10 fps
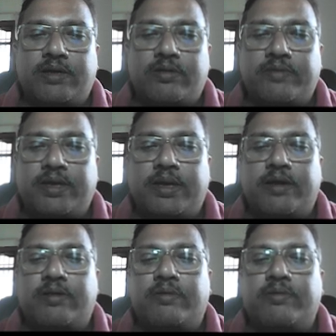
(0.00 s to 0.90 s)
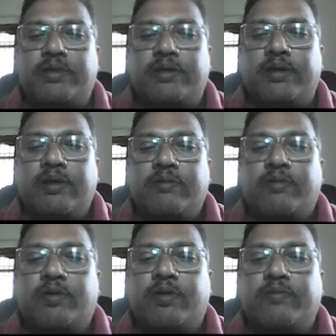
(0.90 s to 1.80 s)
of the
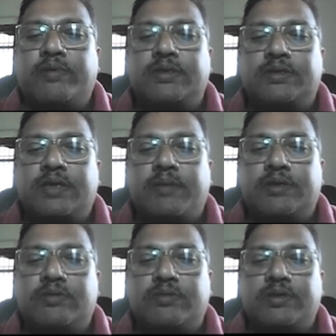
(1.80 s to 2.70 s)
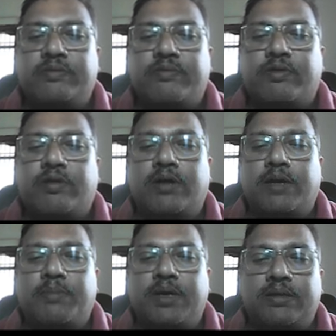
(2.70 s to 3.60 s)
photon which is coming. So this photon
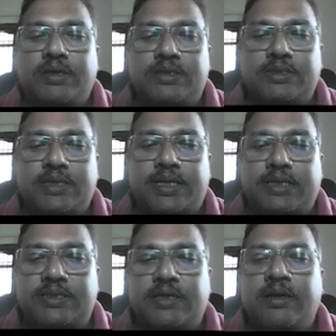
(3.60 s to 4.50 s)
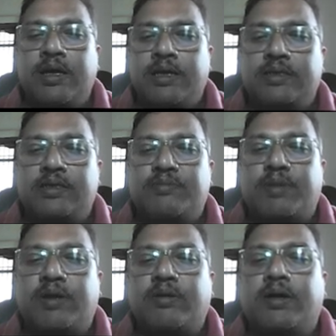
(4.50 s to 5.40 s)
coming in this direction, in this
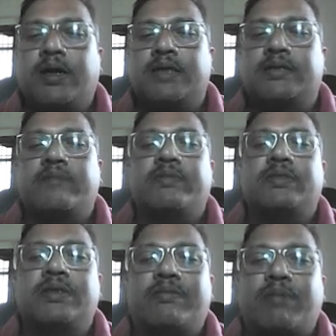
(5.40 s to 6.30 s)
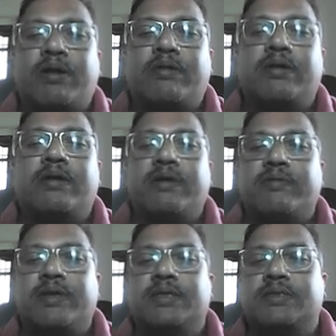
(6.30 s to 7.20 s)
particular direction, with this particular wave
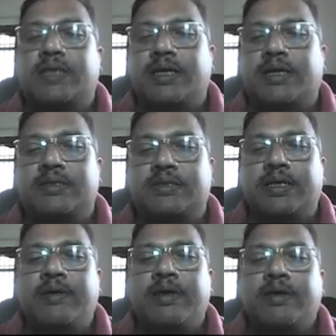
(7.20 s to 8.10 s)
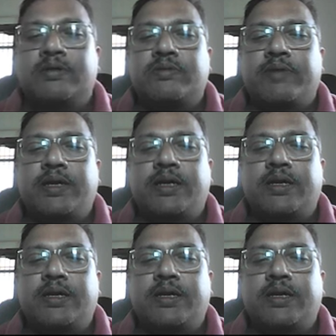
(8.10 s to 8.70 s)
nature, I can say. So when it